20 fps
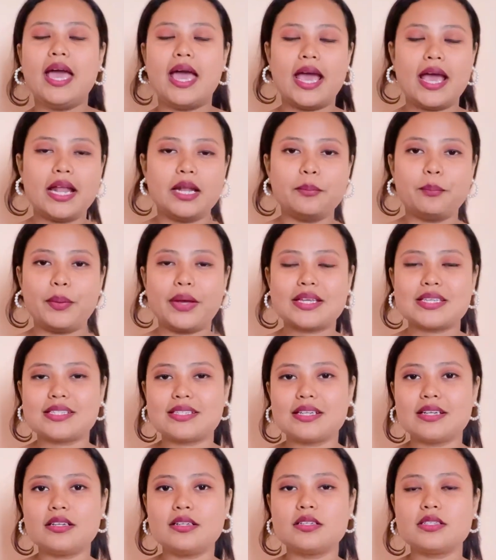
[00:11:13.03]
and
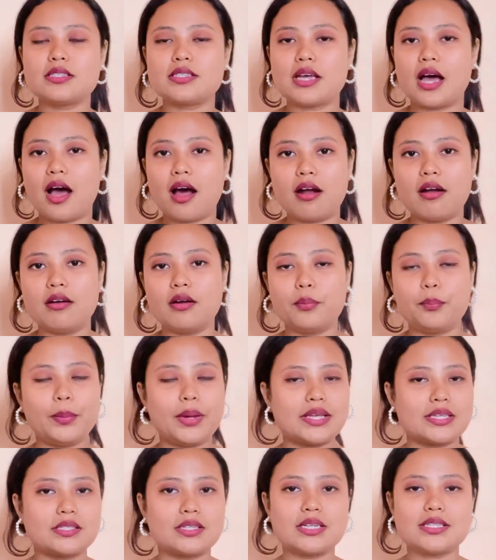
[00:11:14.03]
pastel
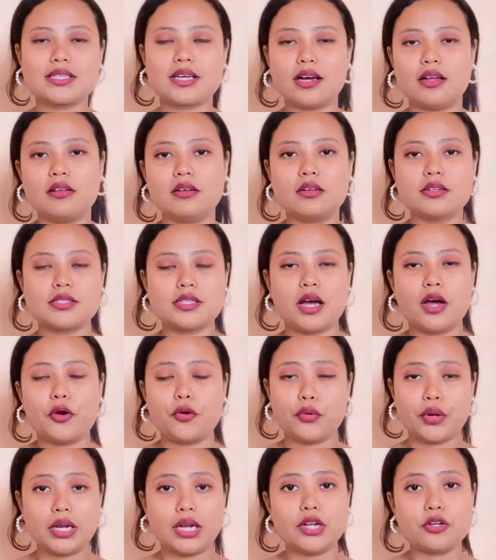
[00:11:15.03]
colors are
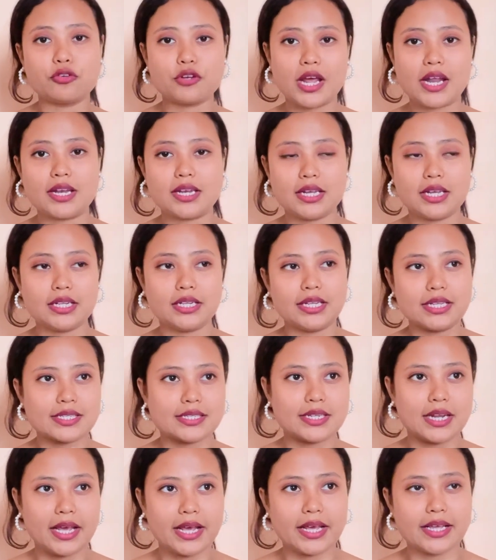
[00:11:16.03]
really trendy these
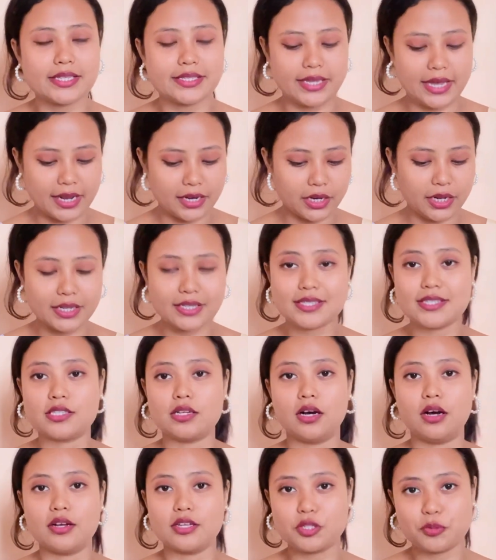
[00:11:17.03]
days, and it's
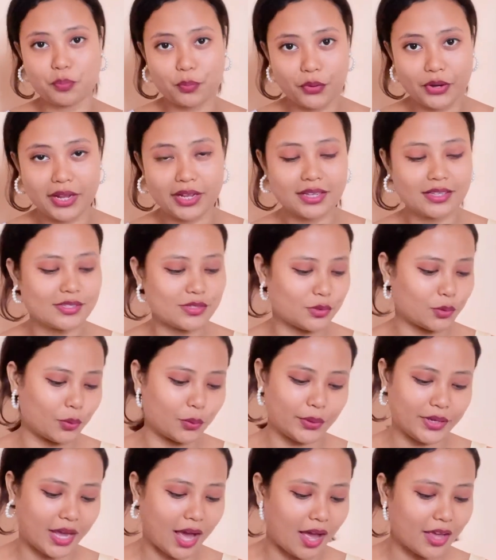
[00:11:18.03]
spring,
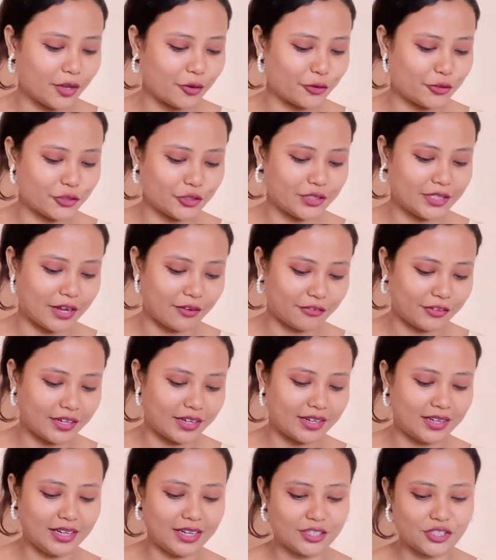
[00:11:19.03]
so yeah, you should
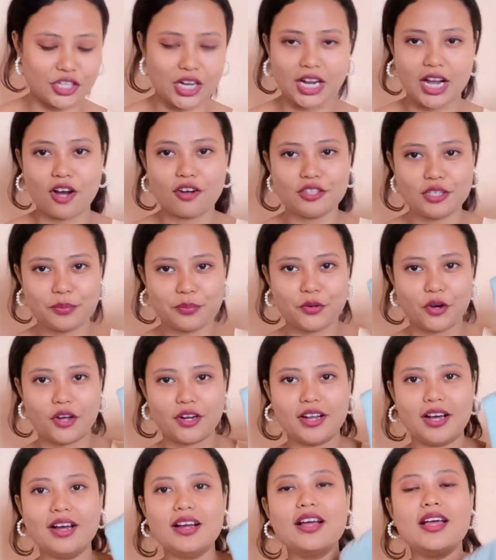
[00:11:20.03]
definitely check out the
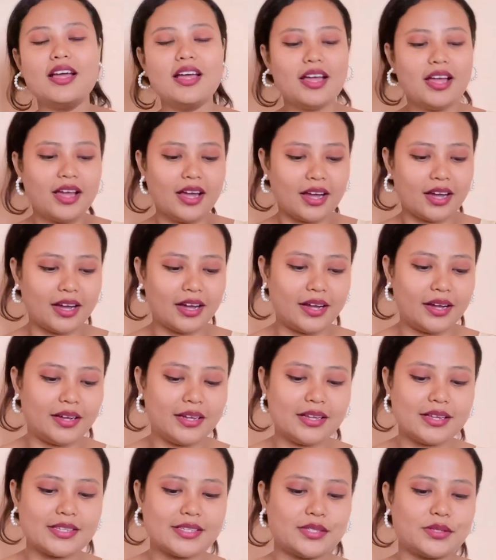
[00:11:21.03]
product.
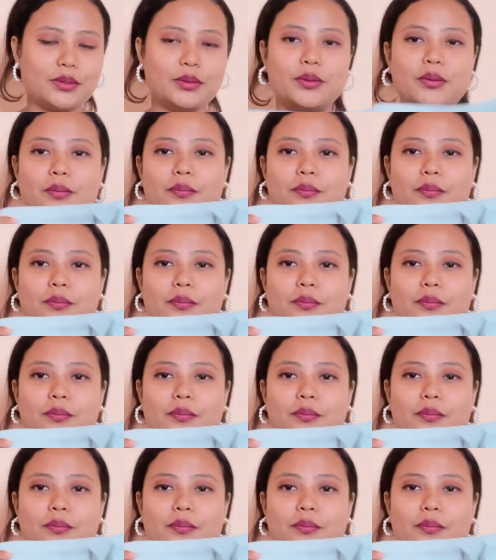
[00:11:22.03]
So